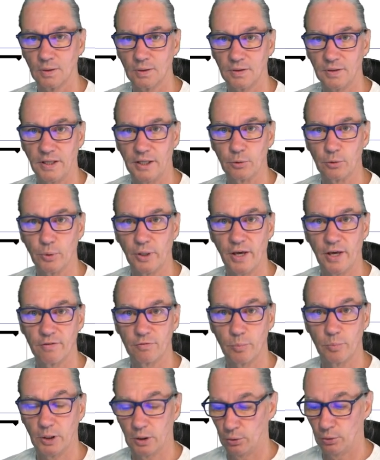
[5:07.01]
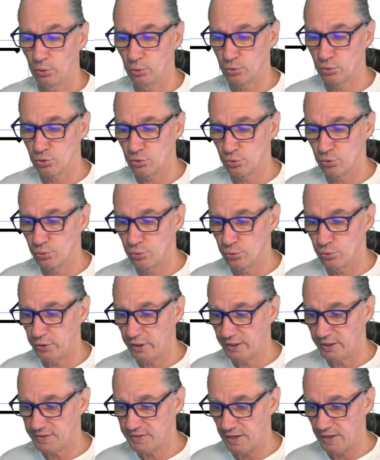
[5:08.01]
Then we have below two
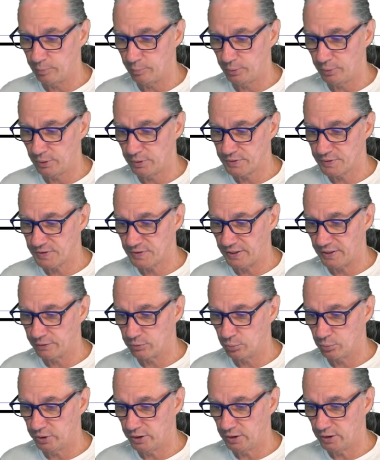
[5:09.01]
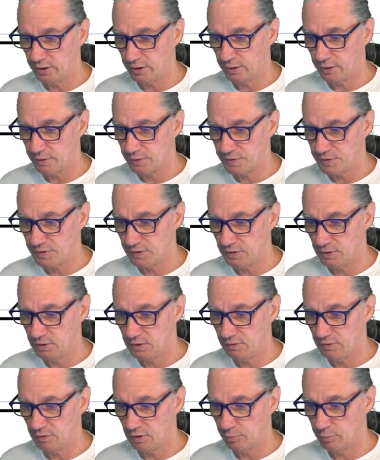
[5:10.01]
examples that we can see,
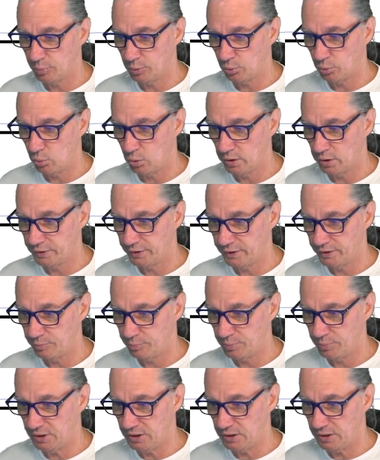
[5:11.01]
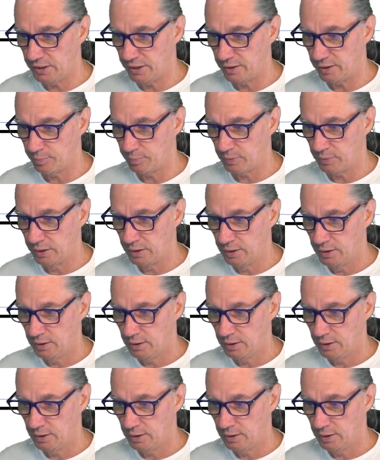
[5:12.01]
developer 1 and PM,